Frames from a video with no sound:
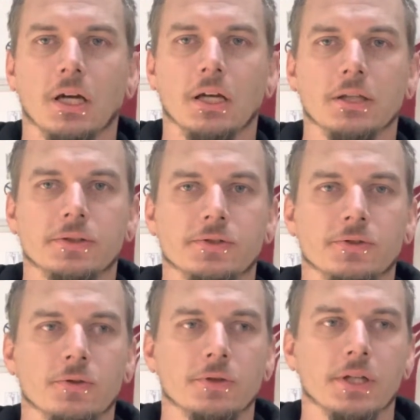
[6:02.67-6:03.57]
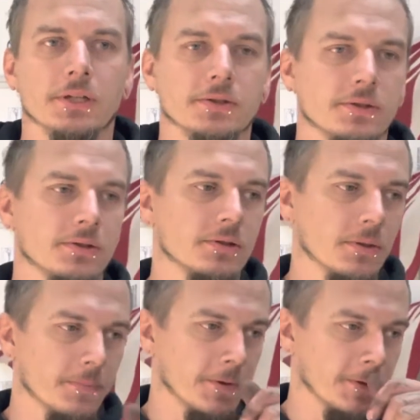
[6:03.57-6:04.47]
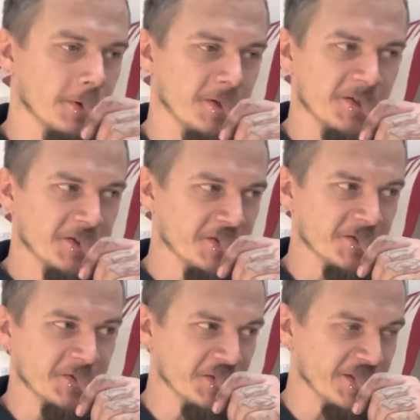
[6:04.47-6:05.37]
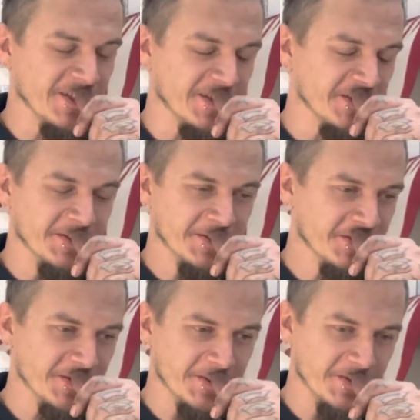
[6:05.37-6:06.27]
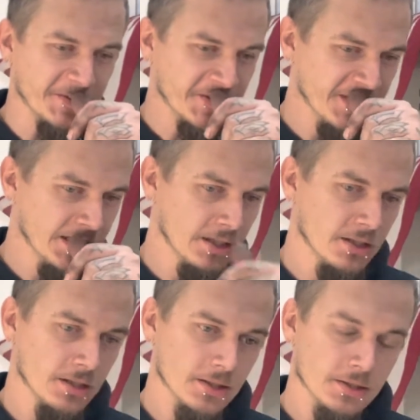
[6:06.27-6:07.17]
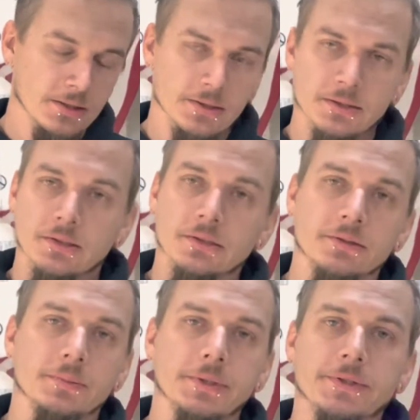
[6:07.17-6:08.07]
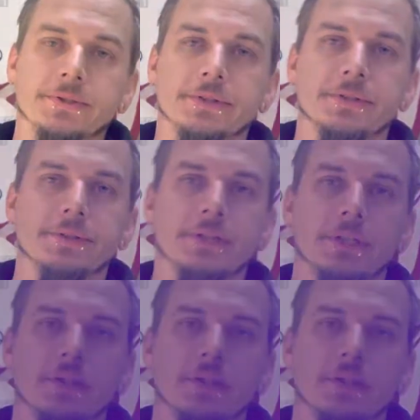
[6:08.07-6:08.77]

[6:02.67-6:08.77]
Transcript: it's no dice. Something is still going on. So tomorrow's another day.